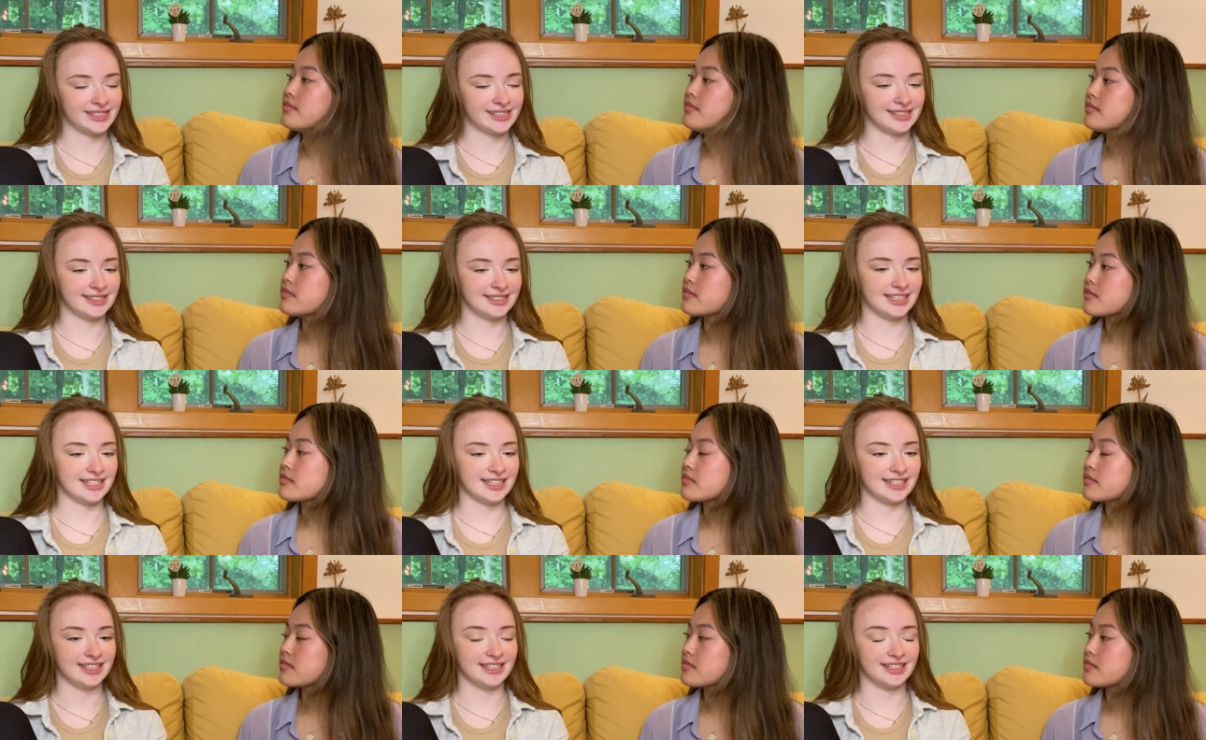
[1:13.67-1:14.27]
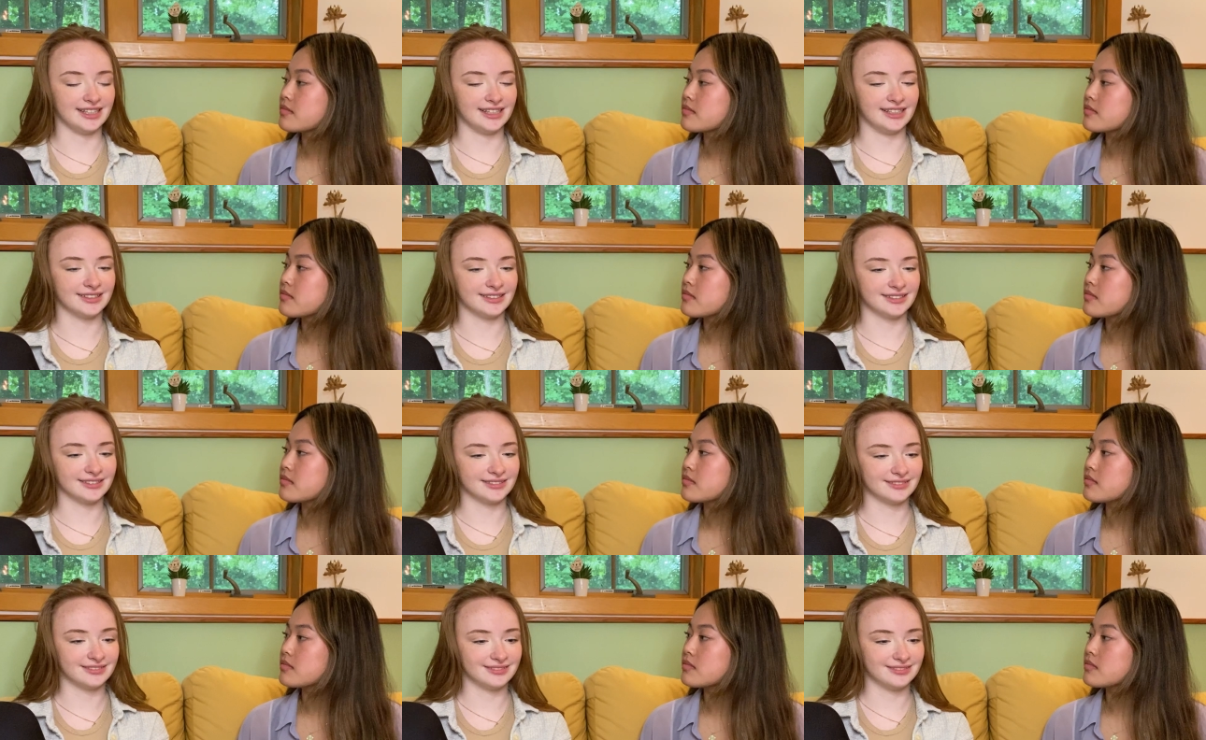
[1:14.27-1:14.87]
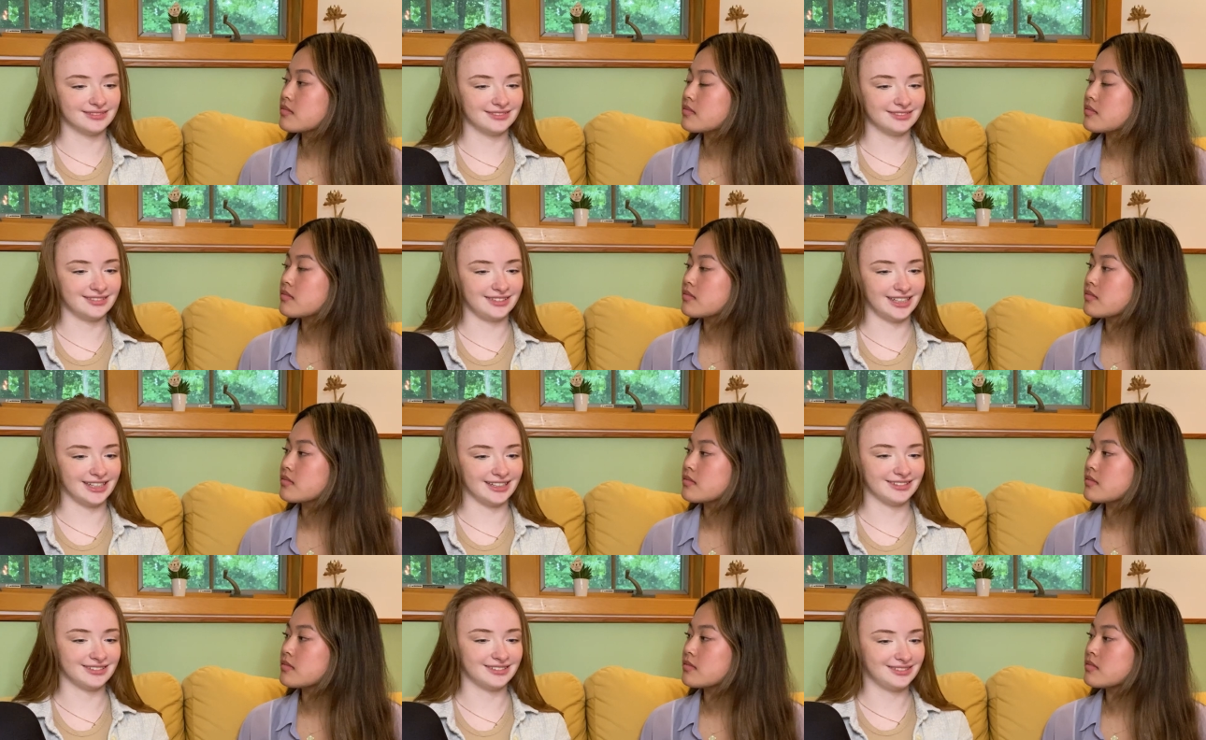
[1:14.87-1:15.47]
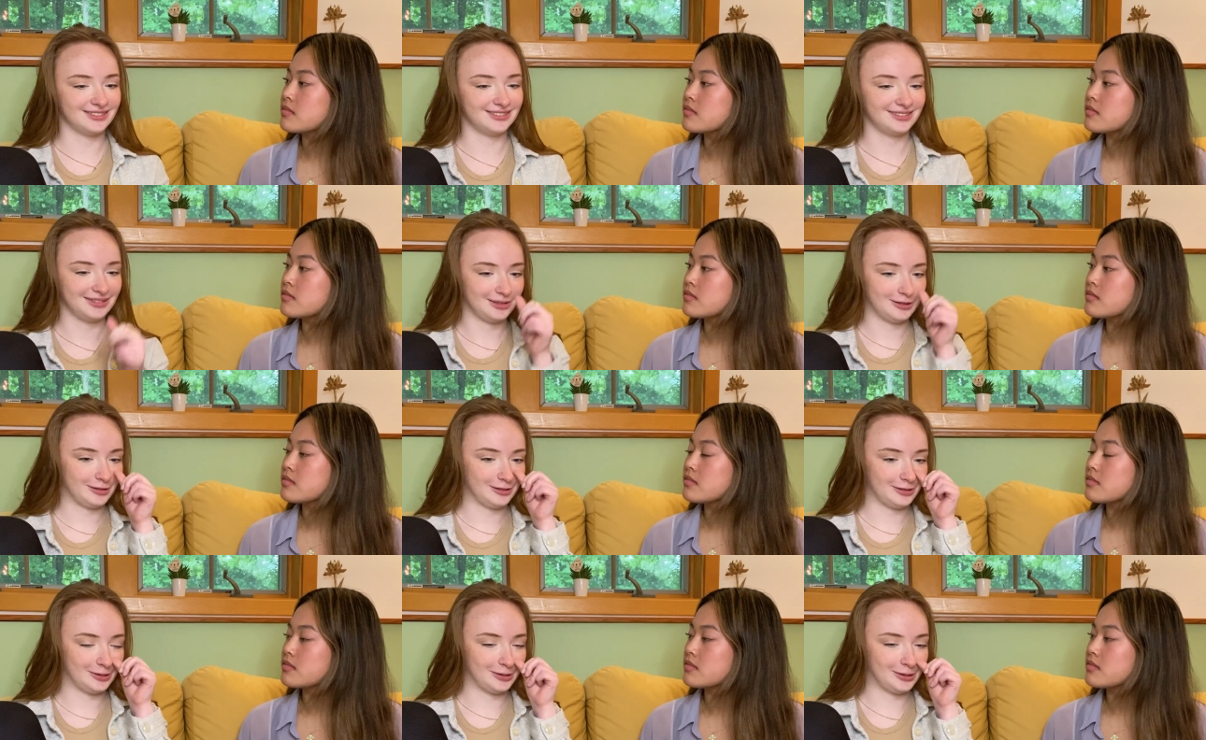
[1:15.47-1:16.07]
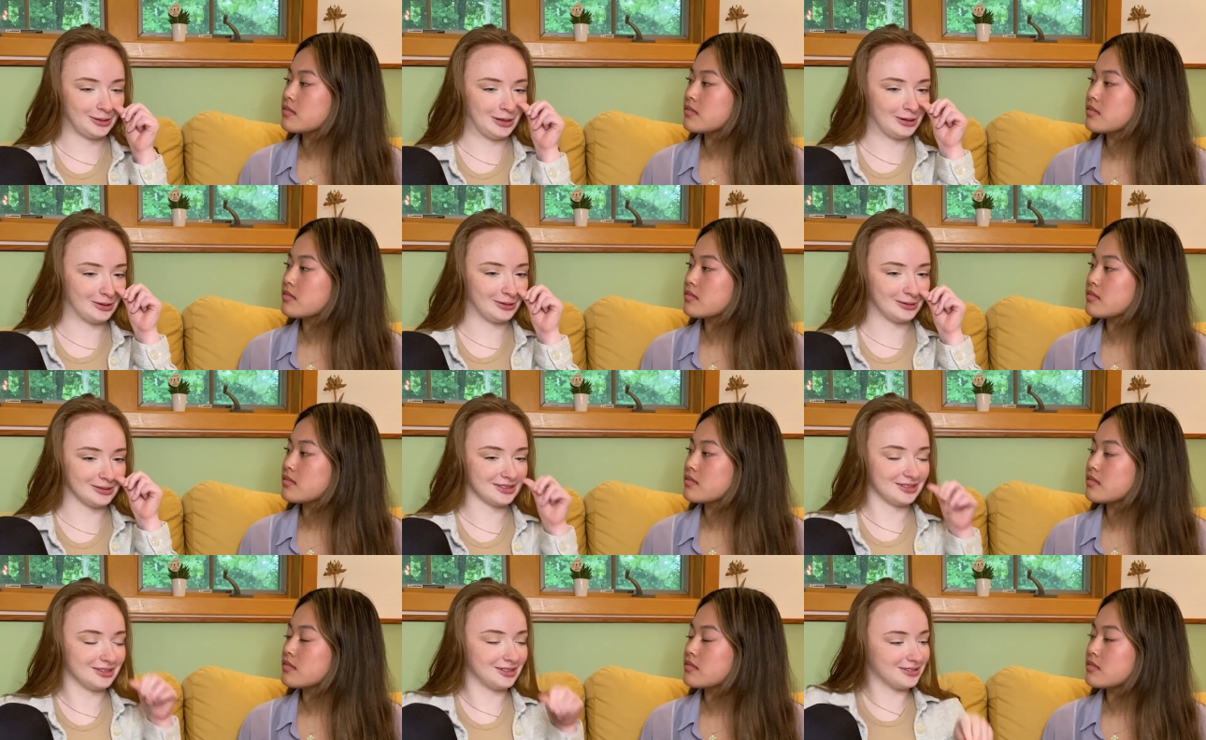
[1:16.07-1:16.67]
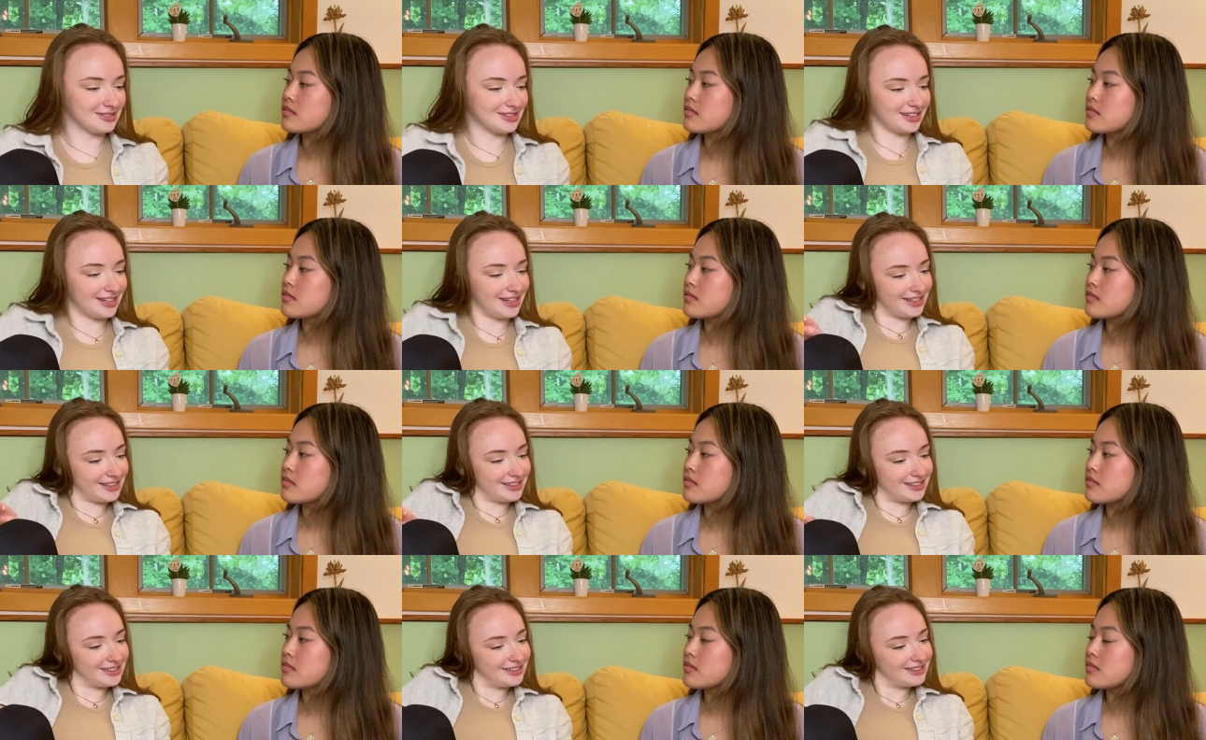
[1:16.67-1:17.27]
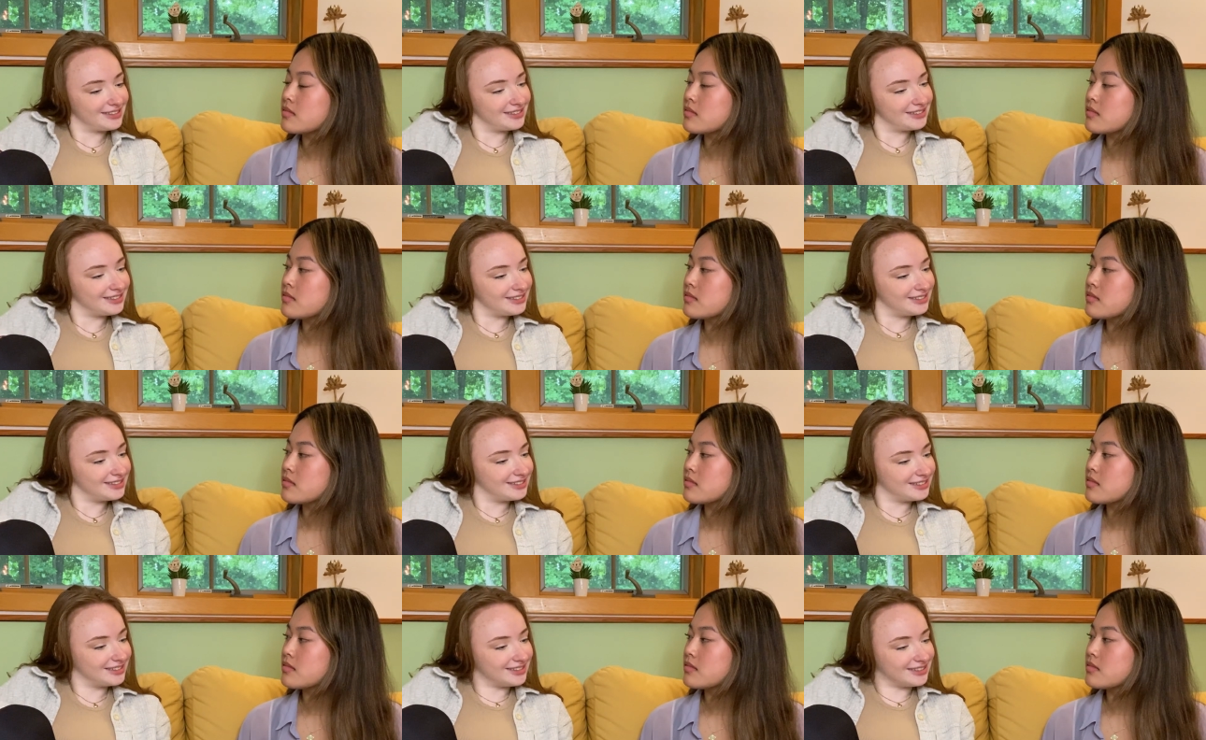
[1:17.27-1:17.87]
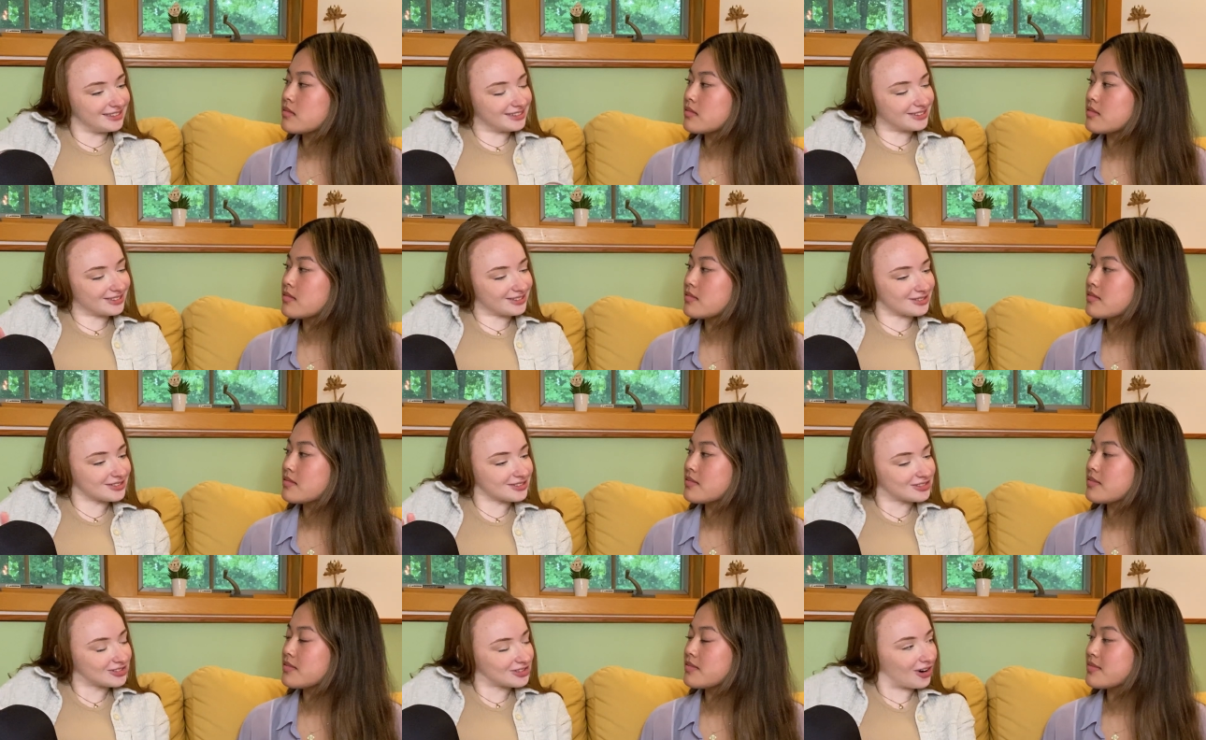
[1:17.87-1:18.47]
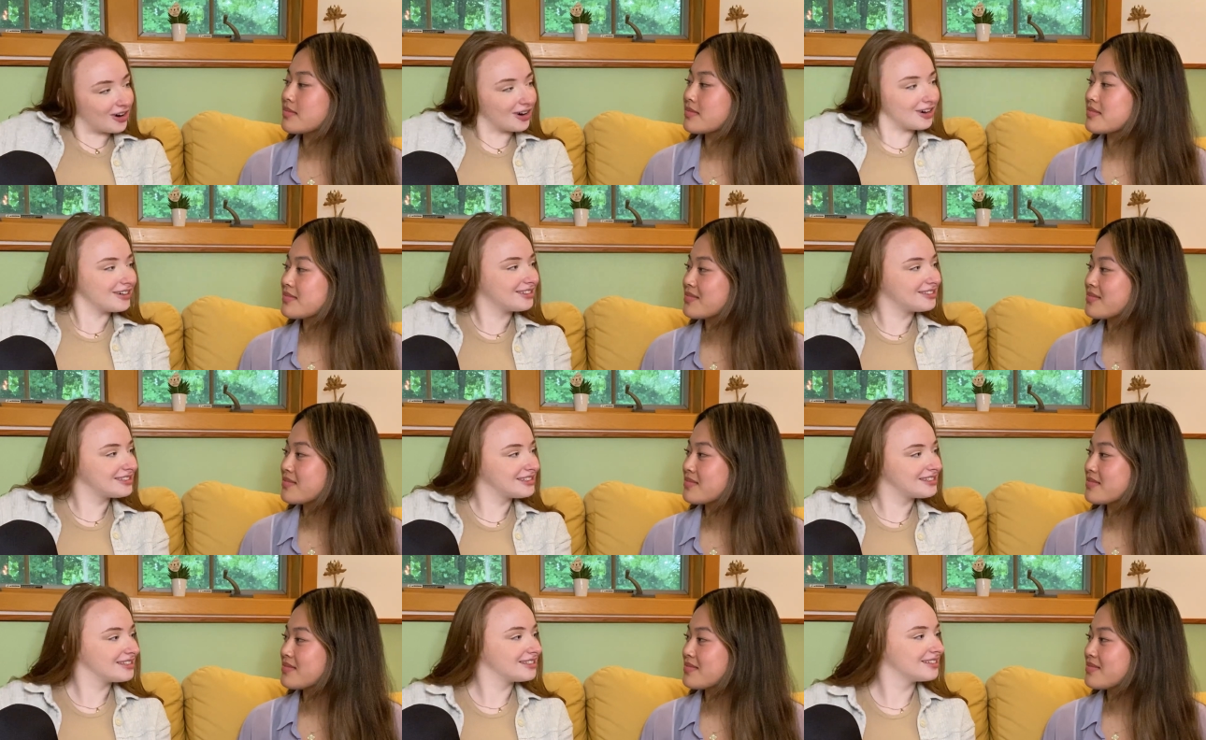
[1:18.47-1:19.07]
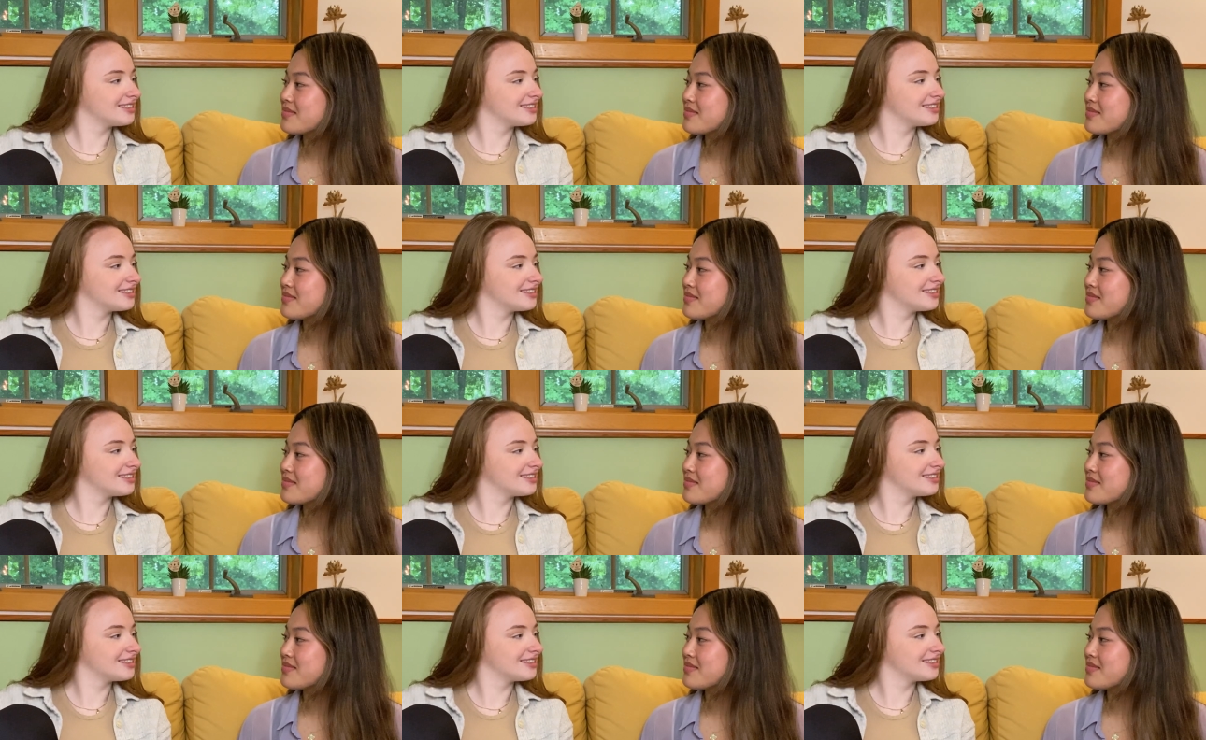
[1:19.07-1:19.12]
Speaker 1: see like girls in those like little skirts.